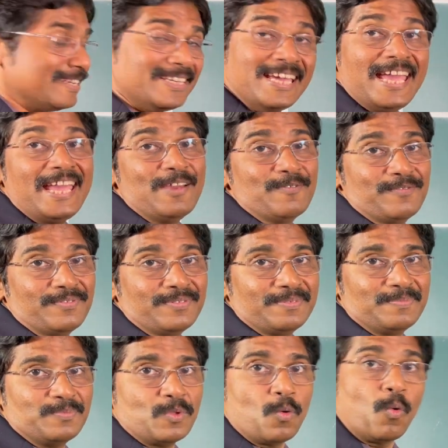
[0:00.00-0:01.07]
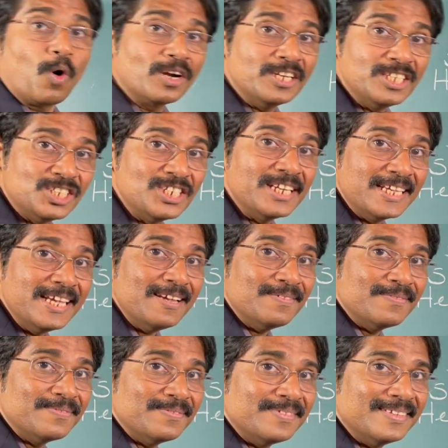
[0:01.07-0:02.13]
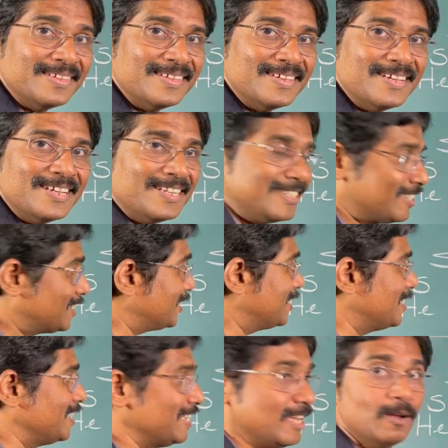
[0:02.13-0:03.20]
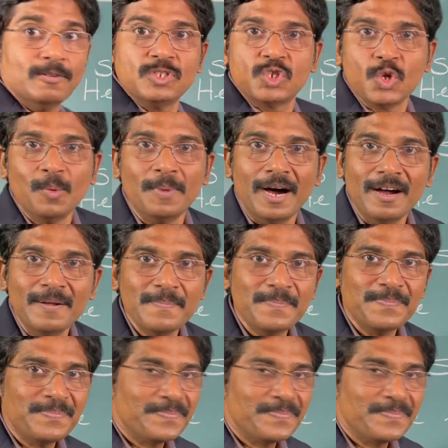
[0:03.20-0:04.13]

gave. What did she give? She didn't give Suma.